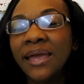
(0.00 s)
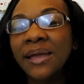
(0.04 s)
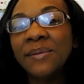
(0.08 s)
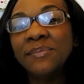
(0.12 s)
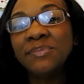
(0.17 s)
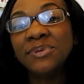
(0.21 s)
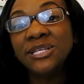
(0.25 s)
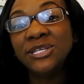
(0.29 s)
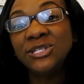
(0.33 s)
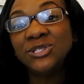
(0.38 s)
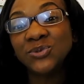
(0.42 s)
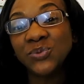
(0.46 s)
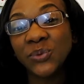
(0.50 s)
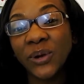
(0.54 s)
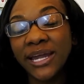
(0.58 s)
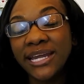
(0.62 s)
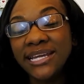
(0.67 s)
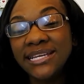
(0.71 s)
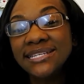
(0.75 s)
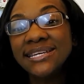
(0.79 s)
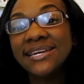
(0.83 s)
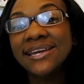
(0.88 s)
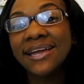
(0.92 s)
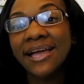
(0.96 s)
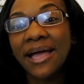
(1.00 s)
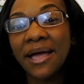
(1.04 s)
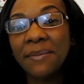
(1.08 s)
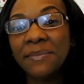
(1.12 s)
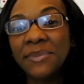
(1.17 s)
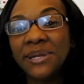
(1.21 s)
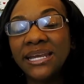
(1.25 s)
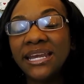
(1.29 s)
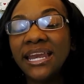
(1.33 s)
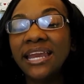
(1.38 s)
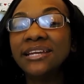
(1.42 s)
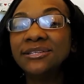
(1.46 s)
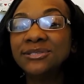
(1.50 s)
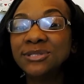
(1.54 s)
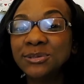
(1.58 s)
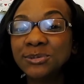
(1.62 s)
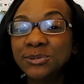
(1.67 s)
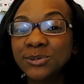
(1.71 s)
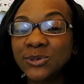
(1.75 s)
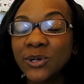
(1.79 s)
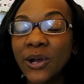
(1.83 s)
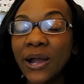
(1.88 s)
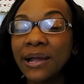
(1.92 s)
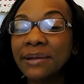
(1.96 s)
Please rate, comment, and
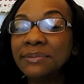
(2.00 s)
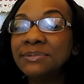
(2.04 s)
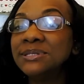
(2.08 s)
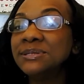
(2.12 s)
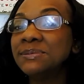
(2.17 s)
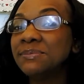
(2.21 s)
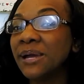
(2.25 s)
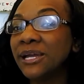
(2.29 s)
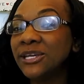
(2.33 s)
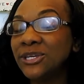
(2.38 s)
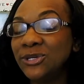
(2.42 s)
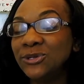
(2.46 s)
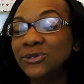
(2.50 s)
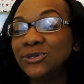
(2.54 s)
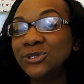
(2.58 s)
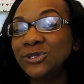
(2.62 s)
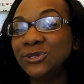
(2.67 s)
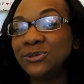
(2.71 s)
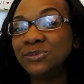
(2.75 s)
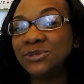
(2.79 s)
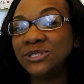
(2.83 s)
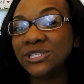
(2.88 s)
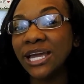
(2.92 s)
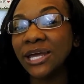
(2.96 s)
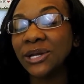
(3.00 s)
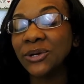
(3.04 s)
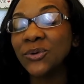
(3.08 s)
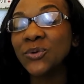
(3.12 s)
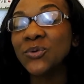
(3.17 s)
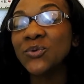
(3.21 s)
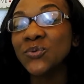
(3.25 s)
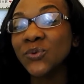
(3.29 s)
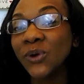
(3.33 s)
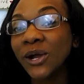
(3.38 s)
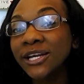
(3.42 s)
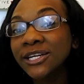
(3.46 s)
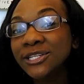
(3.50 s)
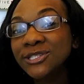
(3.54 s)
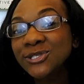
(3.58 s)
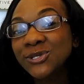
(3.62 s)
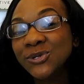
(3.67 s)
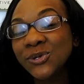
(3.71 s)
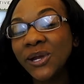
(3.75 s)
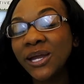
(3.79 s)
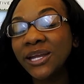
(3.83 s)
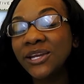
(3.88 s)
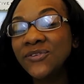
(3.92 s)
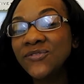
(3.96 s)
subscribe to my YouTube channel, Rhonda's
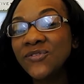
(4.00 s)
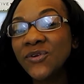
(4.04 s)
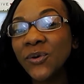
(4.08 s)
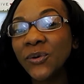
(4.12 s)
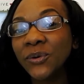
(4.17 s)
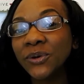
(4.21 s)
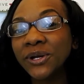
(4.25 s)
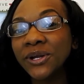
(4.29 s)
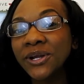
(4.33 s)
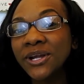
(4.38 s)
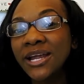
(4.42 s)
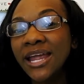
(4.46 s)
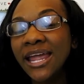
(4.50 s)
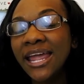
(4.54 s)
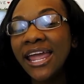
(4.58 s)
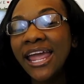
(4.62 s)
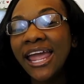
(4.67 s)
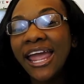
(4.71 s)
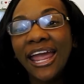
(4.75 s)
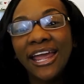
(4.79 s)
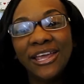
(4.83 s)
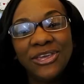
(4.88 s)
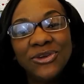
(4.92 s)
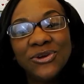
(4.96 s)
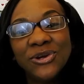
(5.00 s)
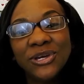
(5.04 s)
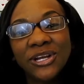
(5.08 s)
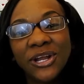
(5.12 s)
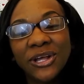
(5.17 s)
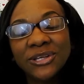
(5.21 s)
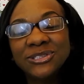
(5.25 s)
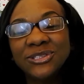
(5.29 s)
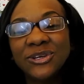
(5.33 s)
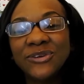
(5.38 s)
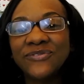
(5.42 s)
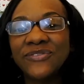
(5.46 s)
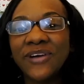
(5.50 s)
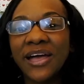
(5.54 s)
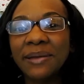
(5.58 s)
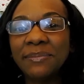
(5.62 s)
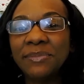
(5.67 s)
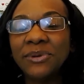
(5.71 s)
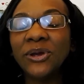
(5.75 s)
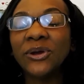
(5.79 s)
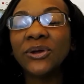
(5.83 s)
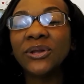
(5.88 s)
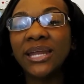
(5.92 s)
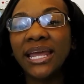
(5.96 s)
Creative Corner. And you can also find
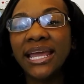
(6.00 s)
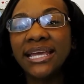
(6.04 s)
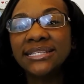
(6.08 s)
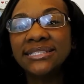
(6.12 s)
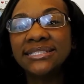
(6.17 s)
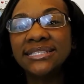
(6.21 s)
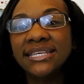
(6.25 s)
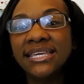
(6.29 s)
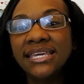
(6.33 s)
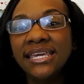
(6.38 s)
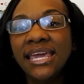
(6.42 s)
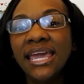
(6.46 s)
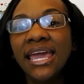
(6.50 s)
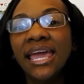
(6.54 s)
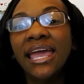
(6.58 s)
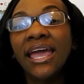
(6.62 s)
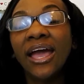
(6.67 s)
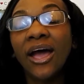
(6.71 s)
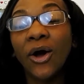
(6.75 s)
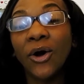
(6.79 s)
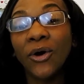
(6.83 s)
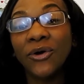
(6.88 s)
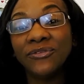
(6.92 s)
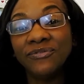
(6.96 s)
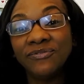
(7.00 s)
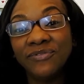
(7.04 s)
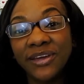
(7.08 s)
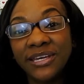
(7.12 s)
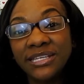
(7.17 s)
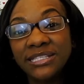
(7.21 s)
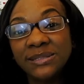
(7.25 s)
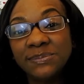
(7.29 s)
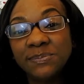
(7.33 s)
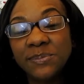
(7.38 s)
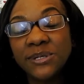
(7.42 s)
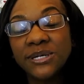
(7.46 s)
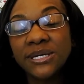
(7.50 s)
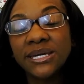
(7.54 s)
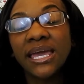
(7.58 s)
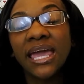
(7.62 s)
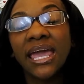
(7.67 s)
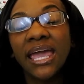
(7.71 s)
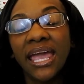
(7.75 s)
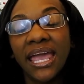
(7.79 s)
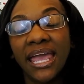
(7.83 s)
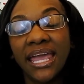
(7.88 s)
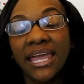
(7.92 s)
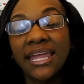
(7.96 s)
me on Etsy, on Facebook,
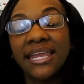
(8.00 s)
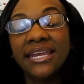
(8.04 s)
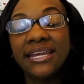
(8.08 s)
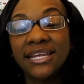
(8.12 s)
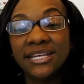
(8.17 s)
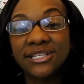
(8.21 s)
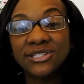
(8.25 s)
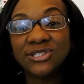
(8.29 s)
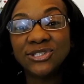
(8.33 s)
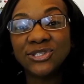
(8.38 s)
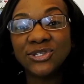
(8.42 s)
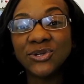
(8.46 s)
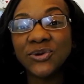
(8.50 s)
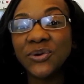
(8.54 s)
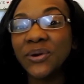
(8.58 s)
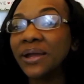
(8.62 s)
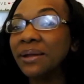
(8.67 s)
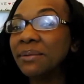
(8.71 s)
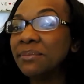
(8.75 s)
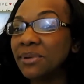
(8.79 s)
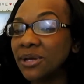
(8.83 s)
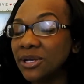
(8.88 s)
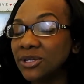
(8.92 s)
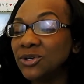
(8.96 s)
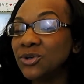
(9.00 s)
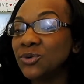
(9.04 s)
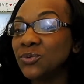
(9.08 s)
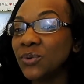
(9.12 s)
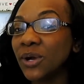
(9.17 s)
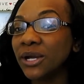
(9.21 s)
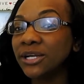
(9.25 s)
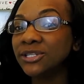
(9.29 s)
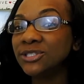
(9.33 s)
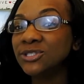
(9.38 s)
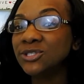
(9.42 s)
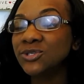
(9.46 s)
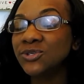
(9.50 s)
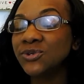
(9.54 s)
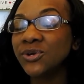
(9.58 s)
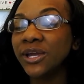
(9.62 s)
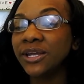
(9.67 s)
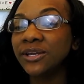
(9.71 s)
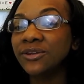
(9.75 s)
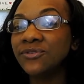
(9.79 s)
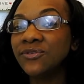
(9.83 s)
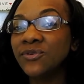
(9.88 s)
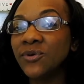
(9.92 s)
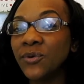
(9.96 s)
and Instagram under Rhonda's
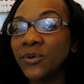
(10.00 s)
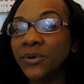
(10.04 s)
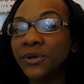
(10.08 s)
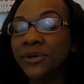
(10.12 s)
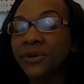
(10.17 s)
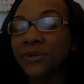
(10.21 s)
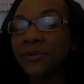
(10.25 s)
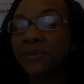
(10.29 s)
Creative Corner.